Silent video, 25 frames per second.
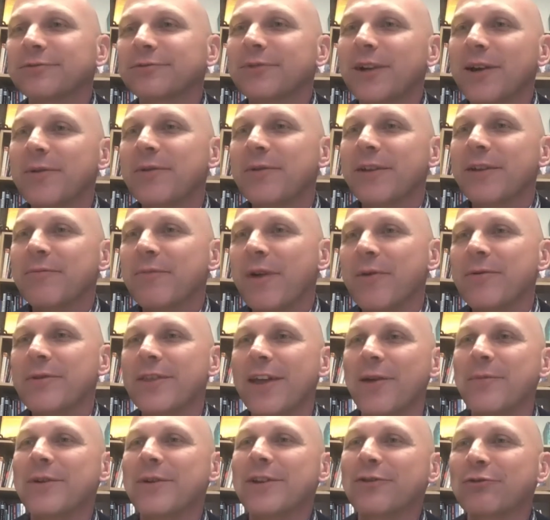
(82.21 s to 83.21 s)
Maybe
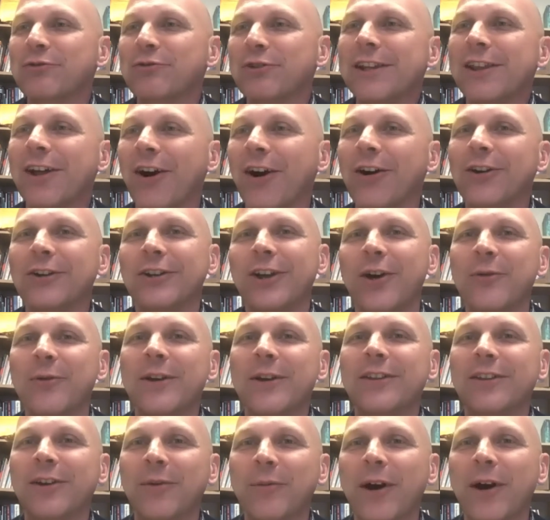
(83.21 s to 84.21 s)
there'd be three that I'd go
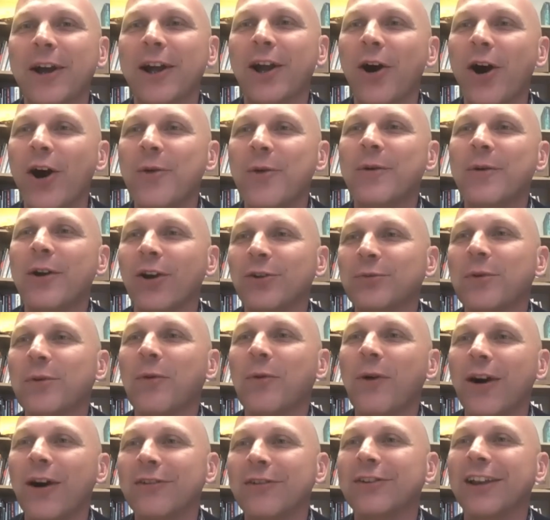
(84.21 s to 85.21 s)
with. I might go home and ask my
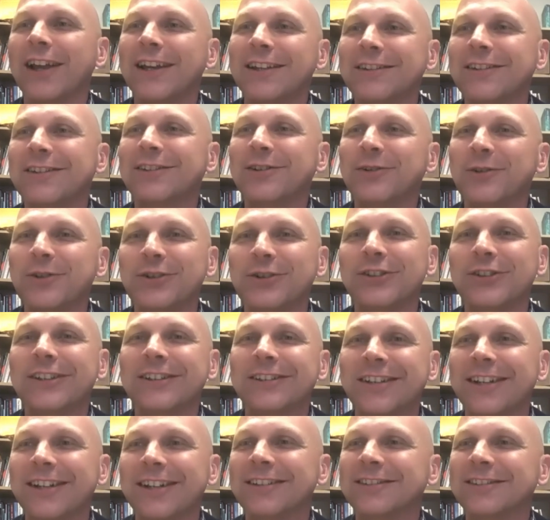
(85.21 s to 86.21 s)
wife later, see what she
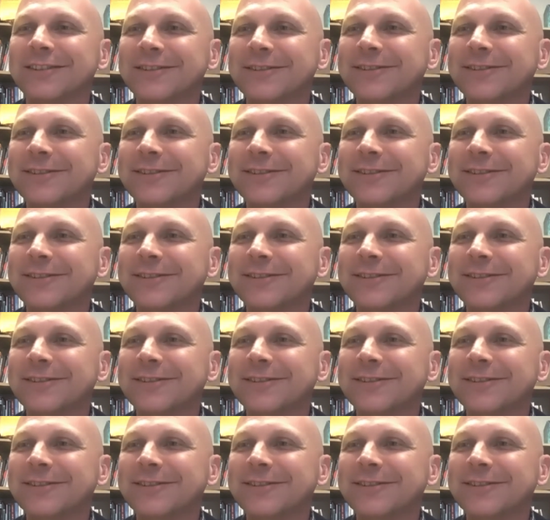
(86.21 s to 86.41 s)
says.